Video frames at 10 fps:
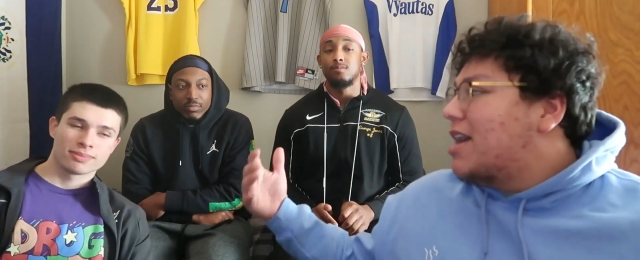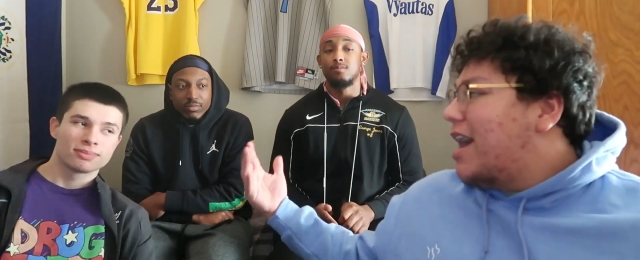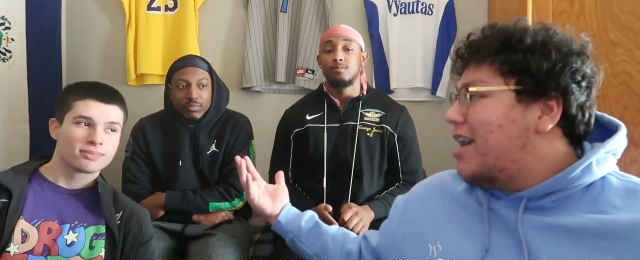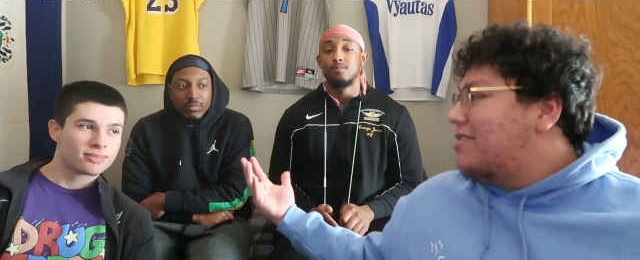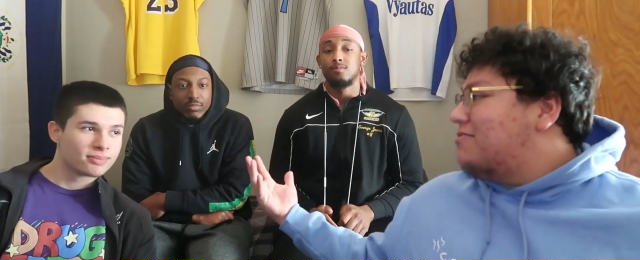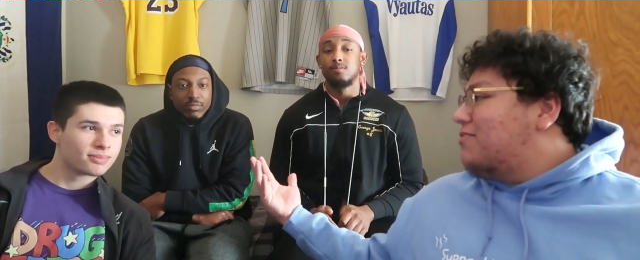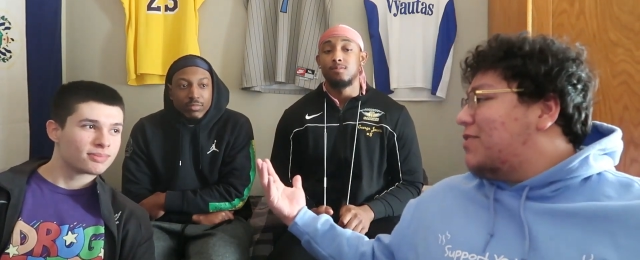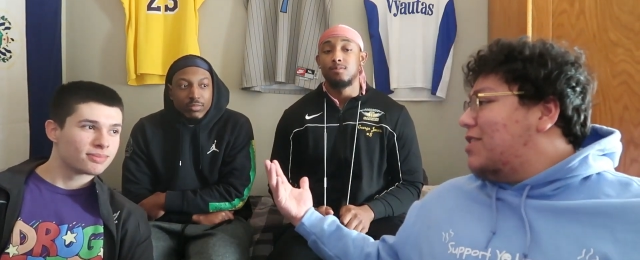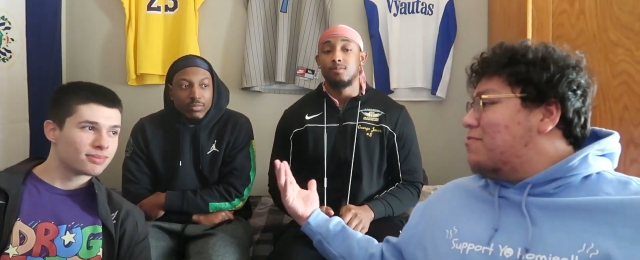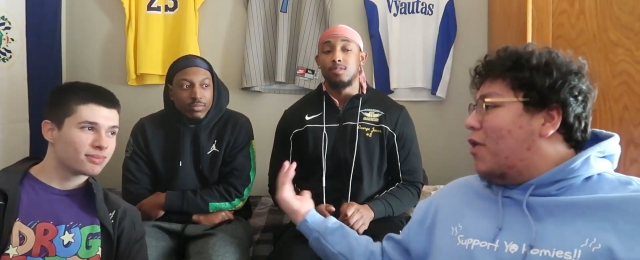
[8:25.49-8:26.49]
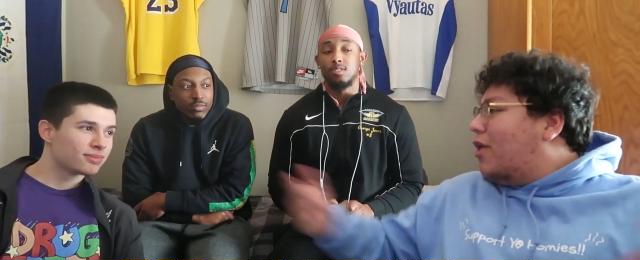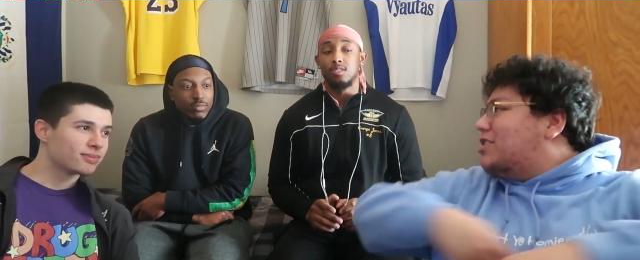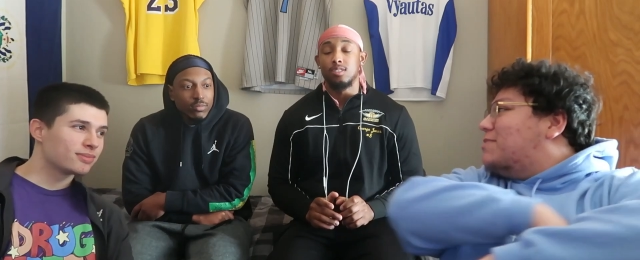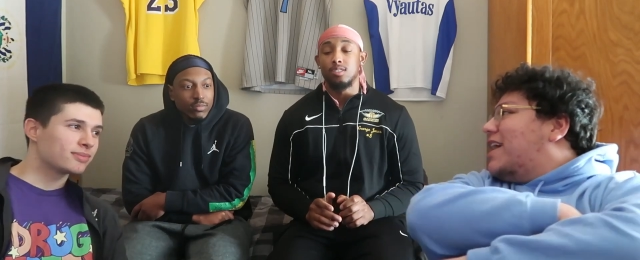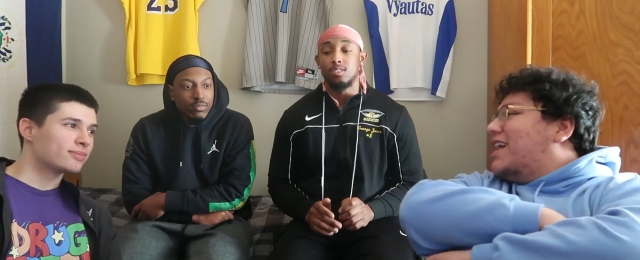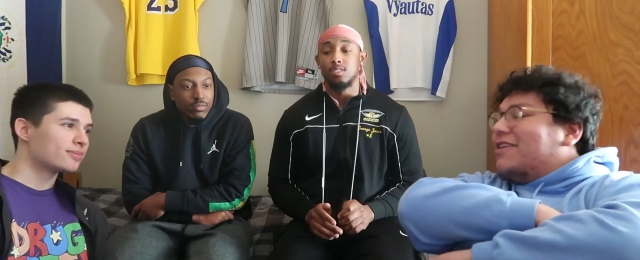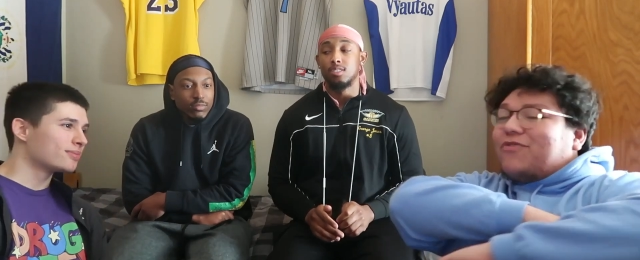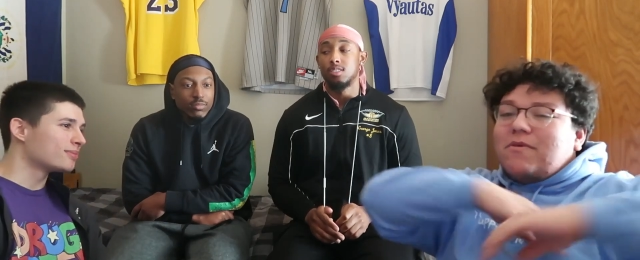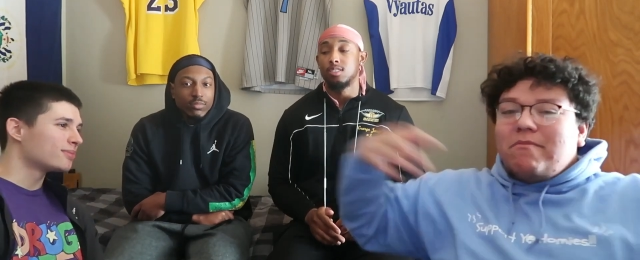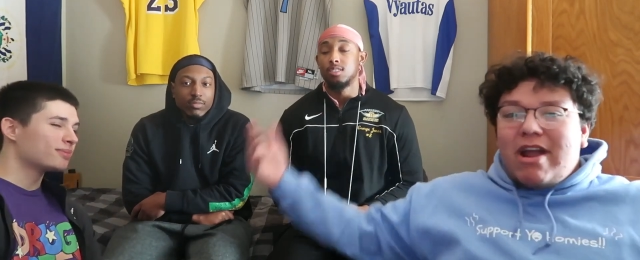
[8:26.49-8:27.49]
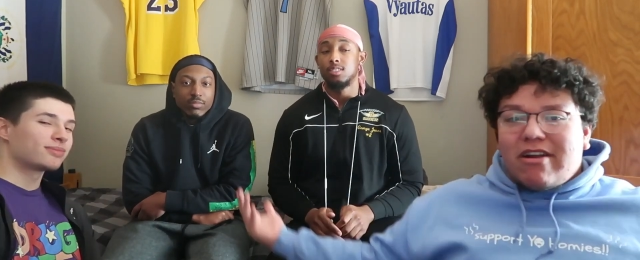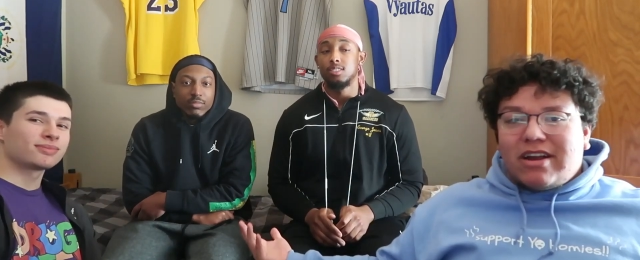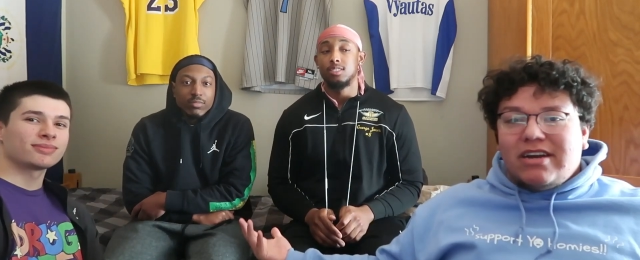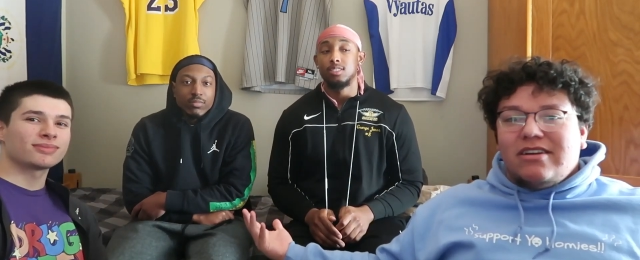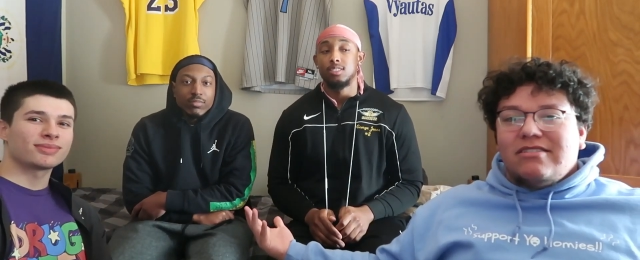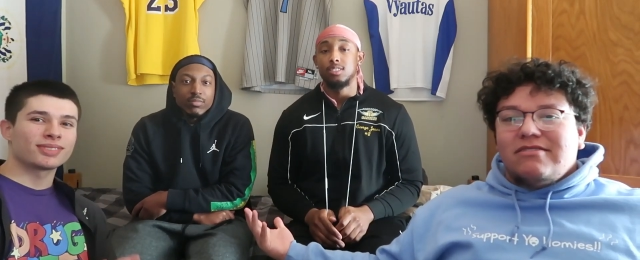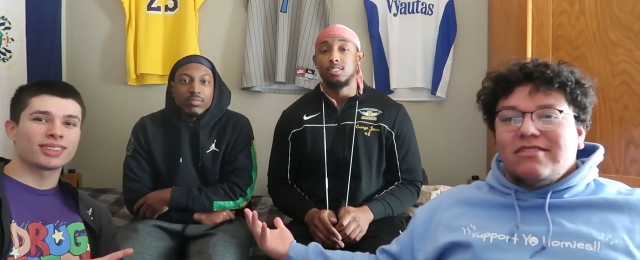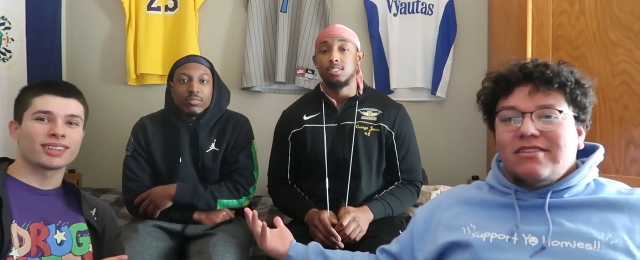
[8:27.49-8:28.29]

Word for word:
Speaker 1: And from the boys, man, and from America.